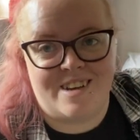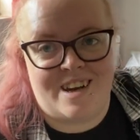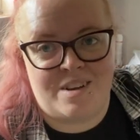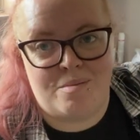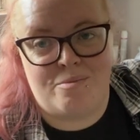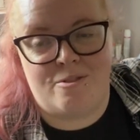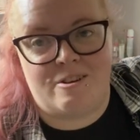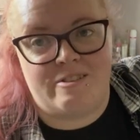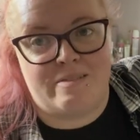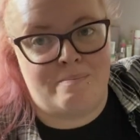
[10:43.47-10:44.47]
Adam thought
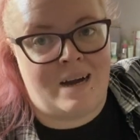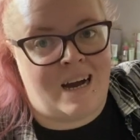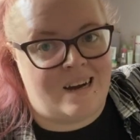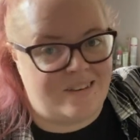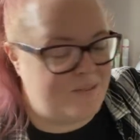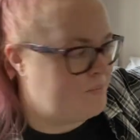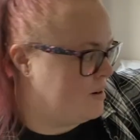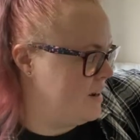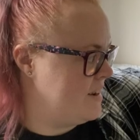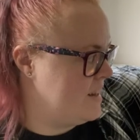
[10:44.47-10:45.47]
I was mad
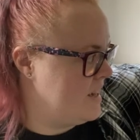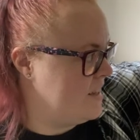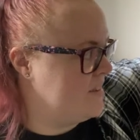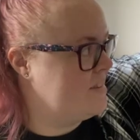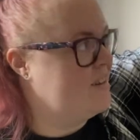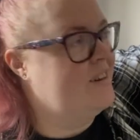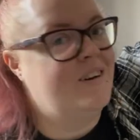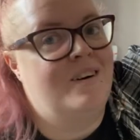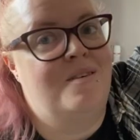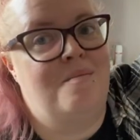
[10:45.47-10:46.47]
buying these,
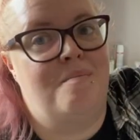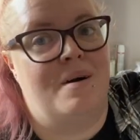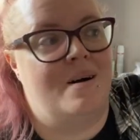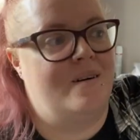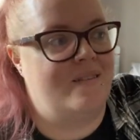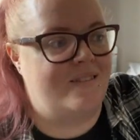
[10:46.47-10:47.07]
but